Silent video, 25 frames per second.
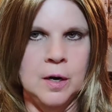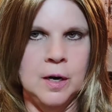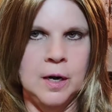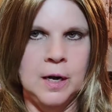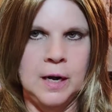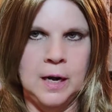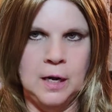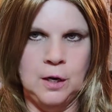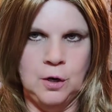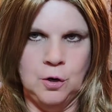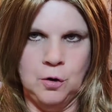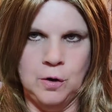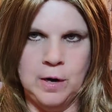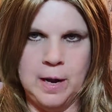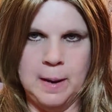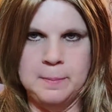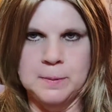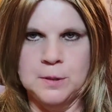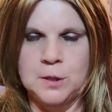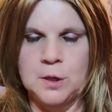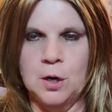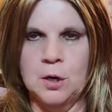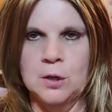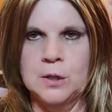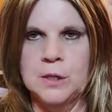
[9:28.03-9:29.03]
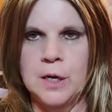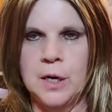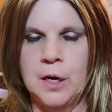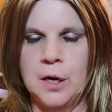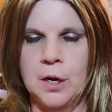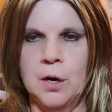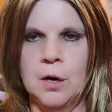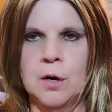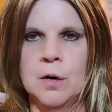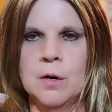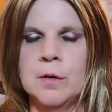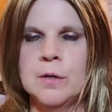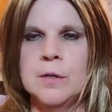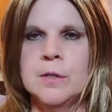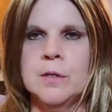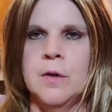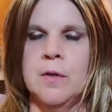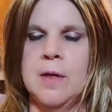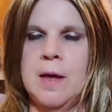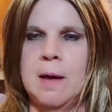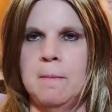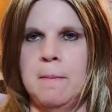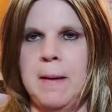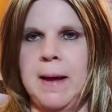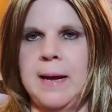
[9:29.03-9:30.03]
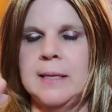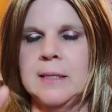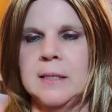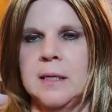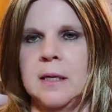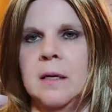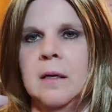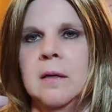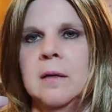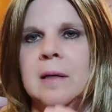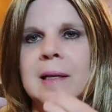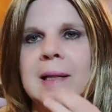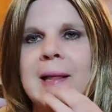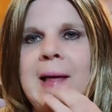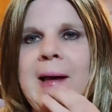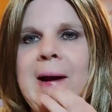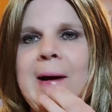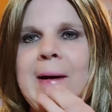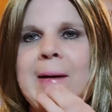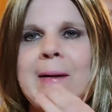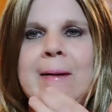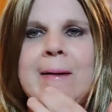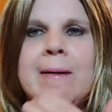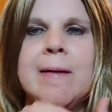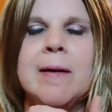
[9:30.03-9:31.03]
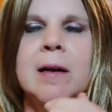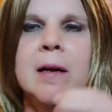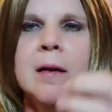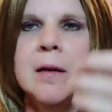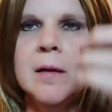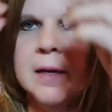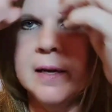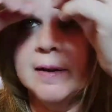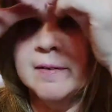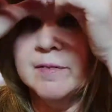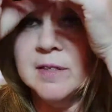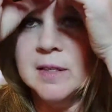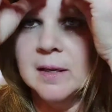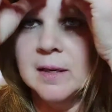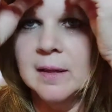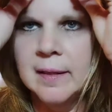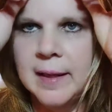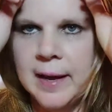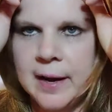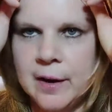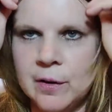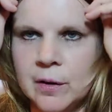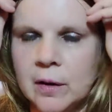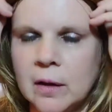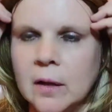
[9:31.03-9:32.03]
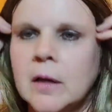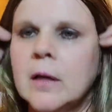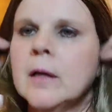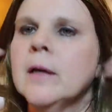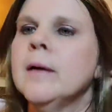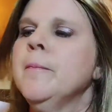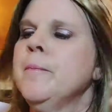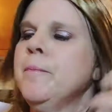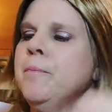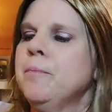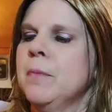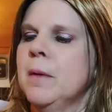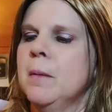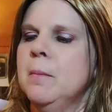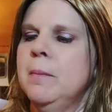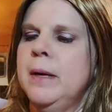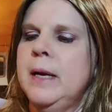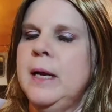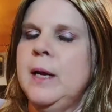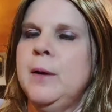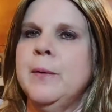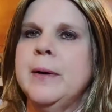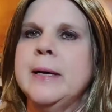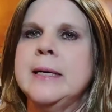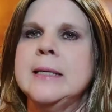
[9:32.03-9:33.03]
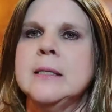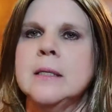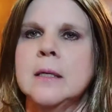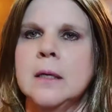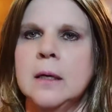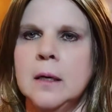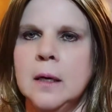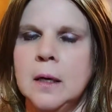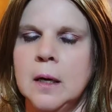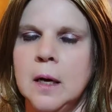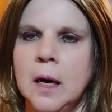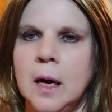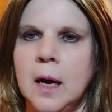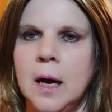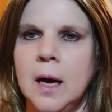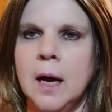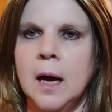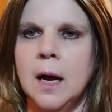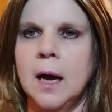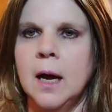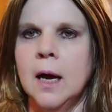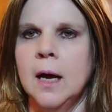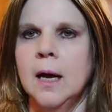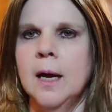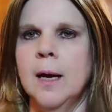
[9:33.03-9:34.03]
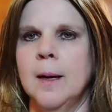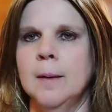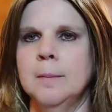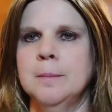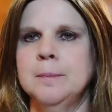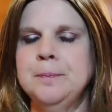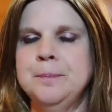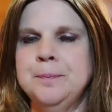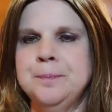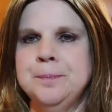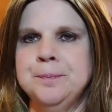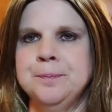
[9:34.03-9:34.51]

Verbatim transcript: and your nape starts here, so that makes it layered gives it a layered look. But anyways, um,